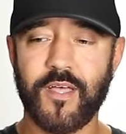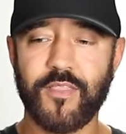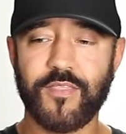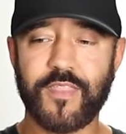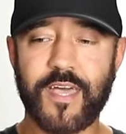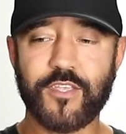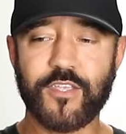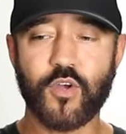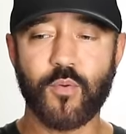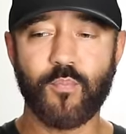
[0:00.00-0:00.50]

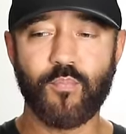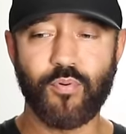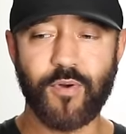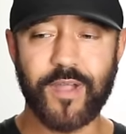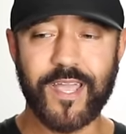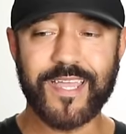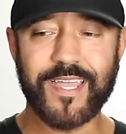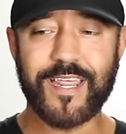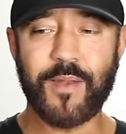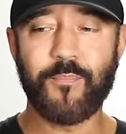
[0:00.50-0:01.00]
that your
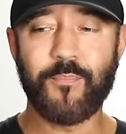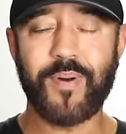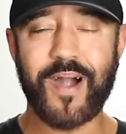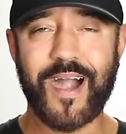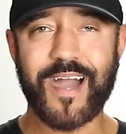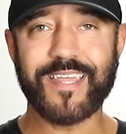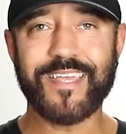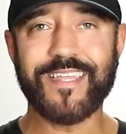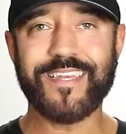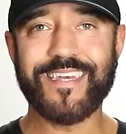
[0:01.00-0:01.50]
brain and
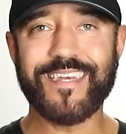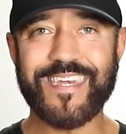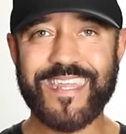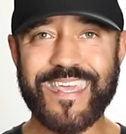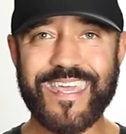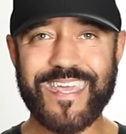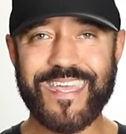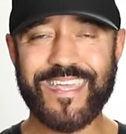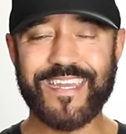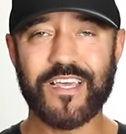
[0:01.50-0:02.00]
body
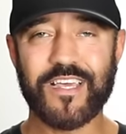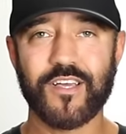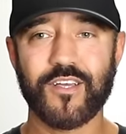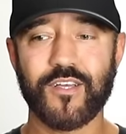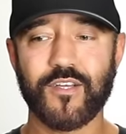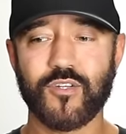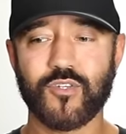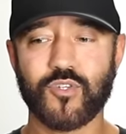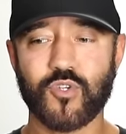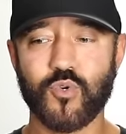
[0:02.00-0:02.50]
need
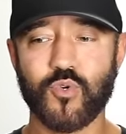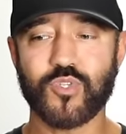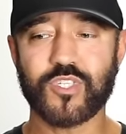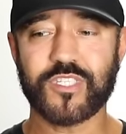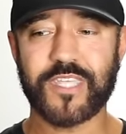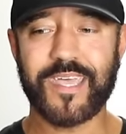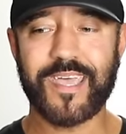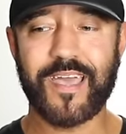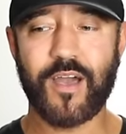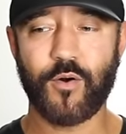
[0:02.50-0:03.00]
to
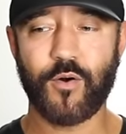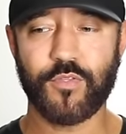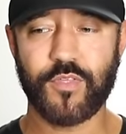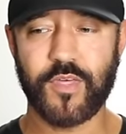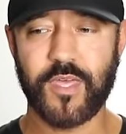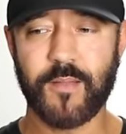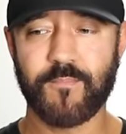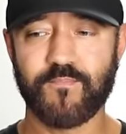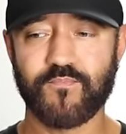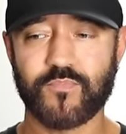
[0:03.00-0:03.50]
stay
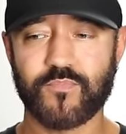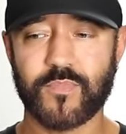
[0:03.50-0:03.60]
healthy,